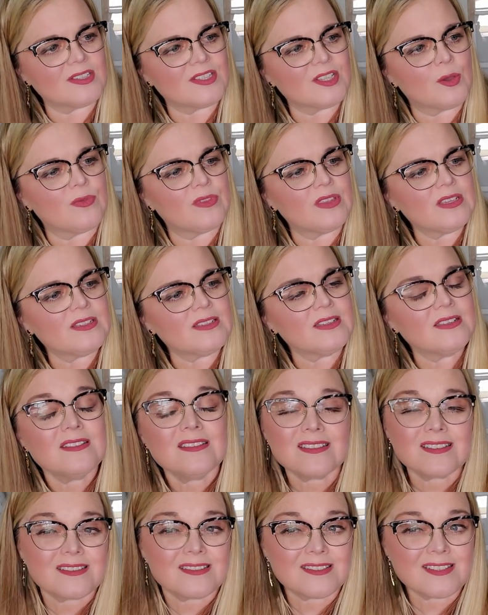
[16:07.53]
So this is
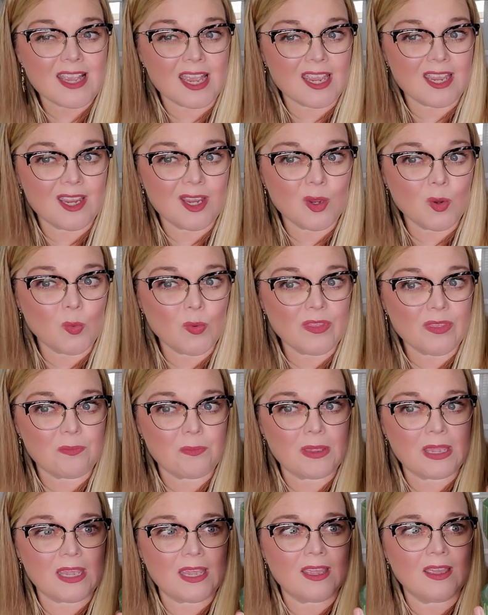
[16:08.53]
staying with
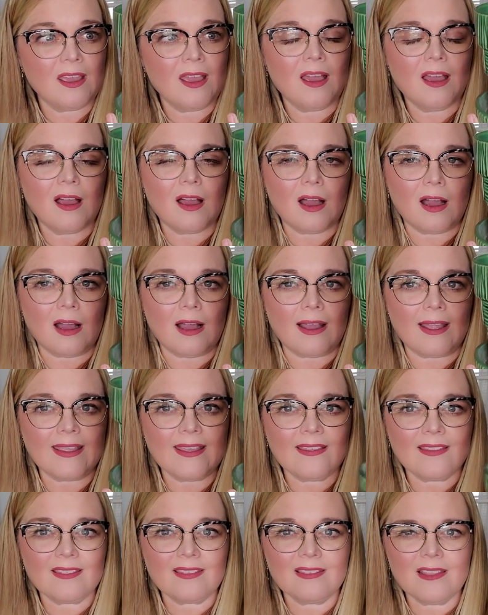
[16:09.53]
me. I
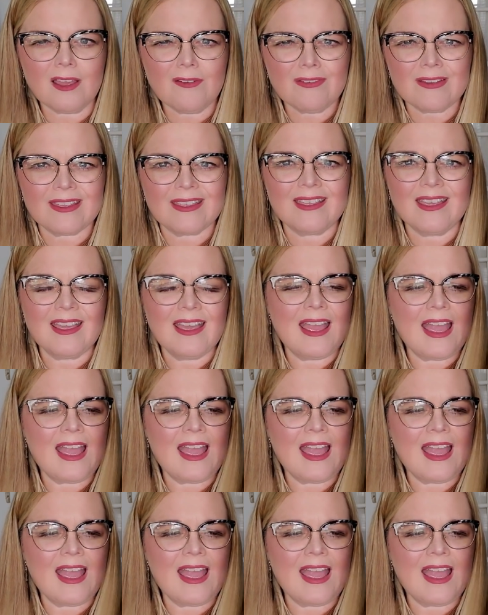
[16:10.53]
love it.